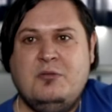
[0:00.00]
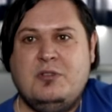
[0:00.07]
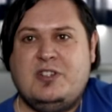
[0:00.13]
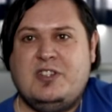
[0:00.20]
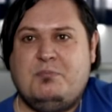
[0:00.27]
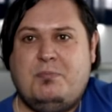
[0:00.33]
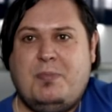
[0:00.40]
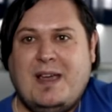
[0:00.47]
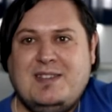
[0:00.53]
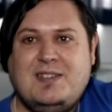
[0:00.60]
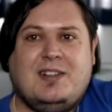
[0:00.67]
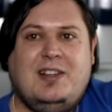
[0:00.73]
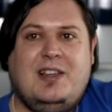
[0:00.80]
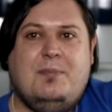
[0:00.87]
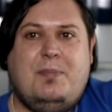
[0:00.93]
which is
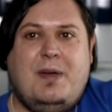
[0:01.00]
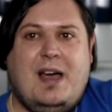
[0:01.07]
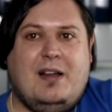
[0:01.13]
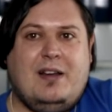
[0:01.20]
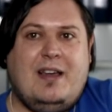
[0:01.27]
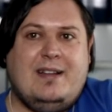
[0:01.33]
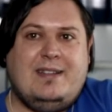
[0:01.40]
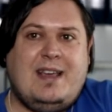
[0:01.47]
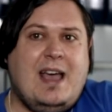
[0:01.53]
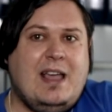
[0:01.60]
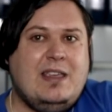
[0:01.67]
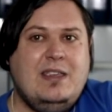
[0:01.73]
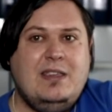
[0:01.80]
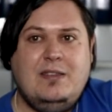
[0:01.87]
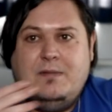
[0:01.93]
basically about
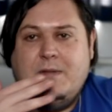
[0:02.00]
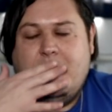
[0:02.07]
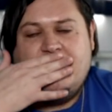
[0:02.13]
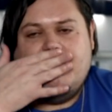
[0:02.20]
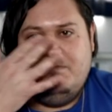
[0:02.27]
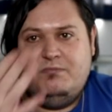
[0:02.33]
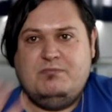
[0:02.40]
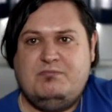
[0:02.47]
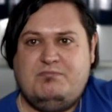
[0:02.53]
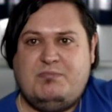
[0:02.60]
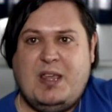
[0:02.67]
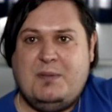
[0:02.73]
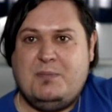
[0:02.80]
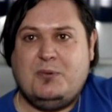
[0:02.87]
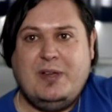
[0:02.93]
attacking
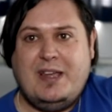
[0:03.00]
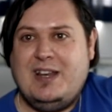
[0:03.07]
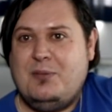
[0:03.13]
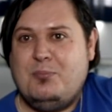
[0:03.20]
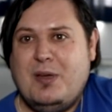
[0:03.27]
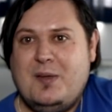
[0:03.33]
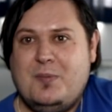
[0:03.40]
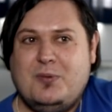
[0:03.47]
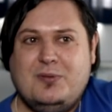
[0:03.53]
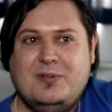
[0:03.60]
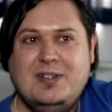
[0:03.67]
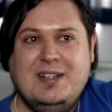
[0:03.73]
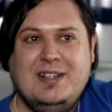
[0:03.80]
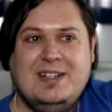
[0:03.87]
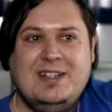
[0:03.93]
people, eating people
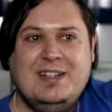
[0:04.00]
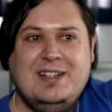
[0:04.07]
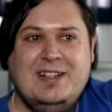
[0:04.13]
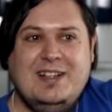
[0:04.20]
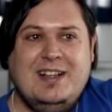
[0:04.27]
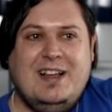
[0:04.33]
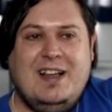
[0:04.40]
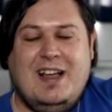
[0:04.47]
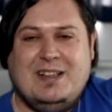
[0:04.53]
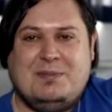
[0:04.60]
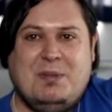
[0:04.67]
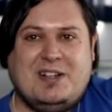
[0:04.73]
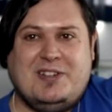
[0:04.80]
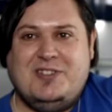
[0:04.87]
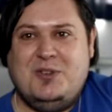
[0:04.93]

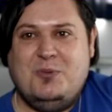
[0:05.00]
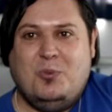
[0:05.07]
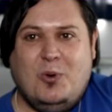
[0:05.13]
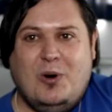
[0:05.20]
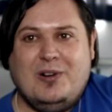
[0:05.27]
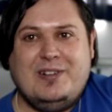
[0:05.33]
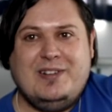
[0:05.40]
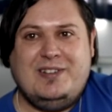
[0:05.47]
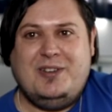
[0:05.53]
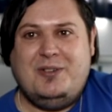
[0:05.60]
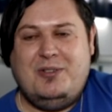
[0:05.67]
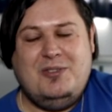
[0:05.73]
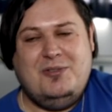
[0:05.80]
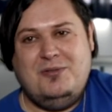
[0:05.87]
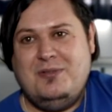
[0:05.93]
as much as you want
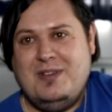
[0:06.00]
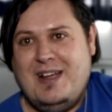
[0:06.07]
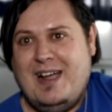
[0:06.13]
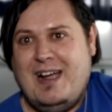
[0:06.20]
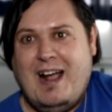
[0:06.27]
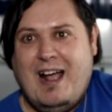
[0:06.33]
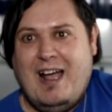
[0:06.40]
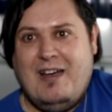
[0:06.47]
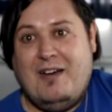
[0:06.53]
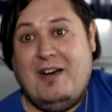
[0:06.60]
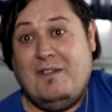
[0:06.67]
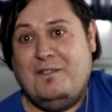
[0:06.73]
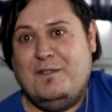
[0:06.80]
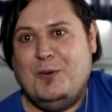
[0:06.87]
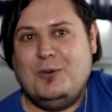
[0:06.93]
until you
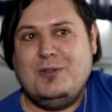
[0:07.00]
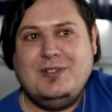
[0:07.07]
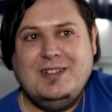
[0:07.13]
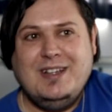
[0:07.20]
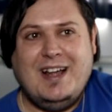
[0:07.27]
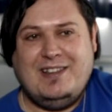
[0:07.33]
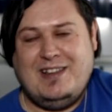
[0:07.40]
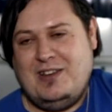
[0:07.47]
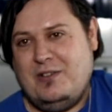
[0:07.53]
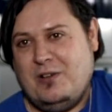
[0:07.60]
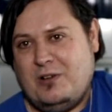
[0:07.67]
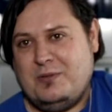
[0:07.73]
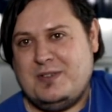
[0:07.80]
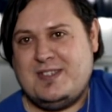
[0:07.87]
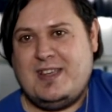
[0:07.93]
are full, and then you
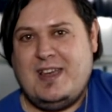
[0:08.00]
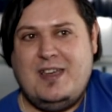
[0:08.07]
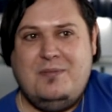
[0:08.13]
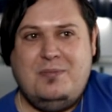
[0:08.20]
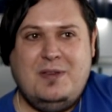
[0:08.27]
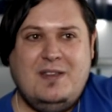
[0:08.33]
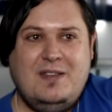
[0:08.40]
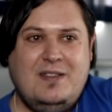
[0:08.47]
got to escape.